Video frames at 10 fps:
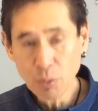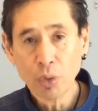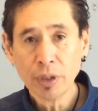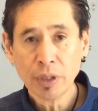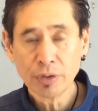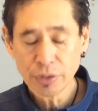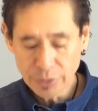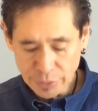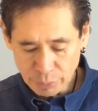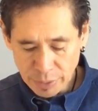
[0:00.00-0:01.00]
on 100
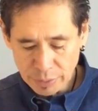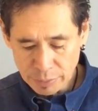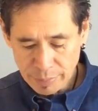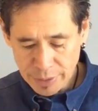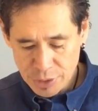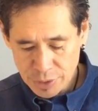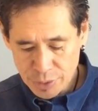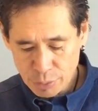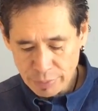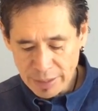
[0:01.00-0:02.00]
to 300
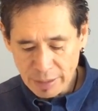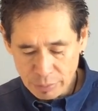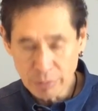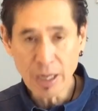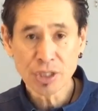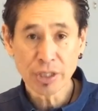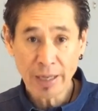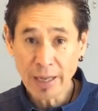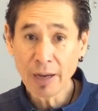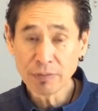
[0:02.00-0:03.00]
patients who actually
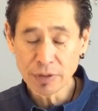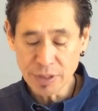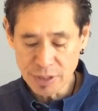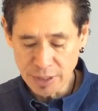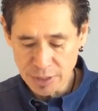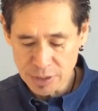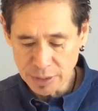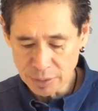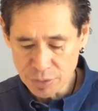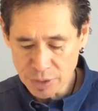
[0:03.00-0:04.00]
have the disease
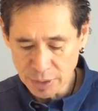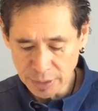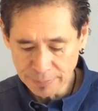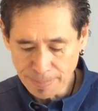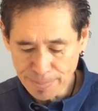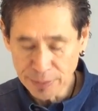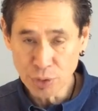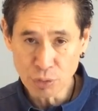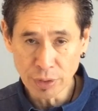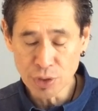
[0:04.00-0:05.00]
that they're studying, that
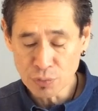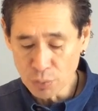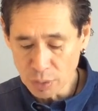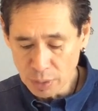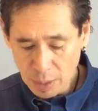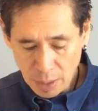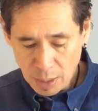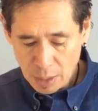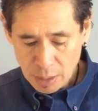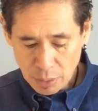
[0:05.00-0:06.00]
the drug is for,
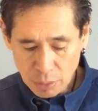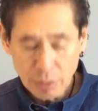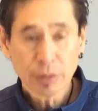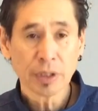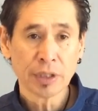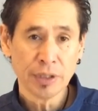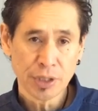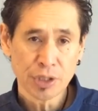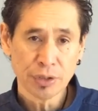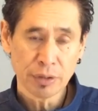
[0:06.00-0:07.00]
or the
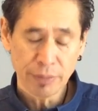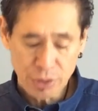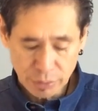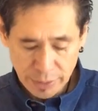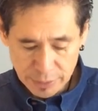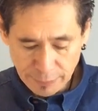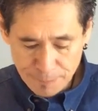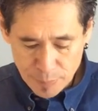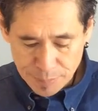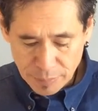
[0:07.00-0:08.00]
condition to be treated.
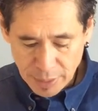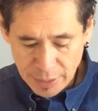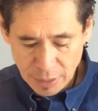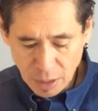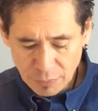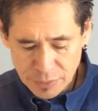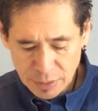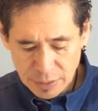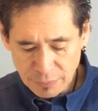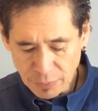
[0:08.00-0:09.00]
And it
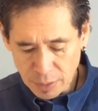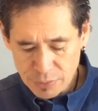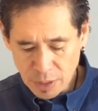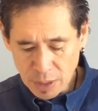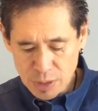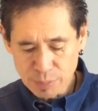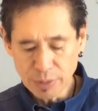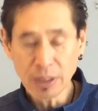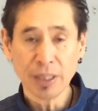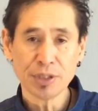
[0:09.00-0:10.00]
often involves
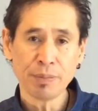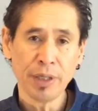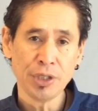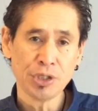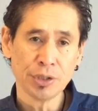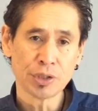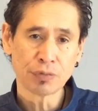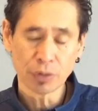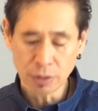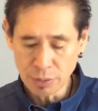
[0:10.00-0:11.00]
hospitalized patients
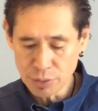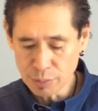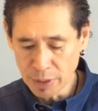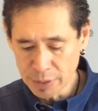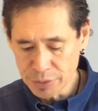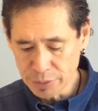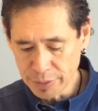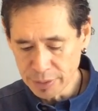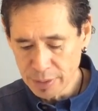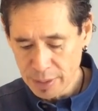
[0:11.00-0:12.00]
for close
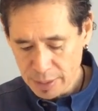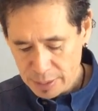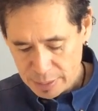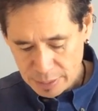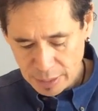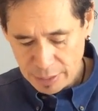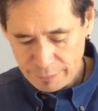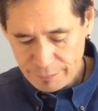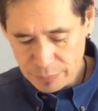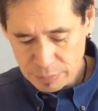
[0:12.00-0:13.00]
monitoring.
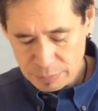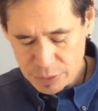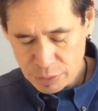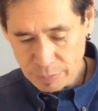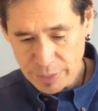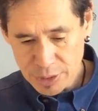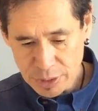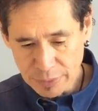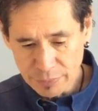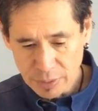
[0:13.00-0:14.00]
Let's go to page
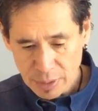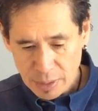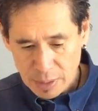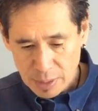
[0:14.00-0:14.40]
11.